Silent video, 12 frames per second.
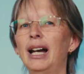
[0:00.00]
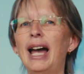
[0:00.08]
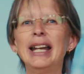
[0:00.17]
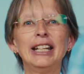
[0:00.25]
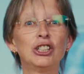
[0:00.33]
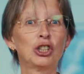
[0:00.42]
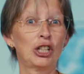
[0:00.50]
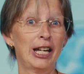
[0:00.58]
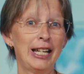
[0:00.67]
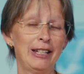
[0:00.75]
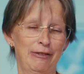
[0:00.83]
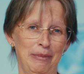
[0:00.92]
an
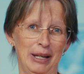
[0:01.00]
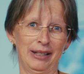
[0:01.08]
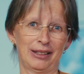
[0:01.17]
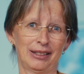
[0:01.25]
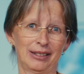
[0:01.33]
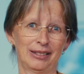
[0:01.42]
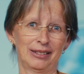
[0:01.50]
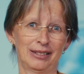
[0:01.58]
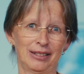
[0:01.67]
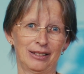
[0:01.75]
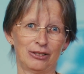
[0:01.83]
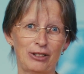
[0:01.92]
achievement,
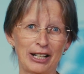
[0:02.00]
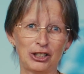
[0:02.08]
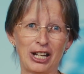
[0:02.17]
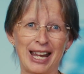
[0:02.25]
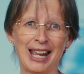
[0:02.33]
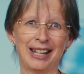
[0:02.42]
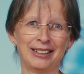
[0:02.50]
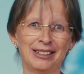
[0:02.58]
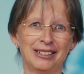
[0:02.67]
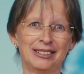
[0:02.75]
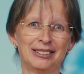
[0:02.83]
raise your hand.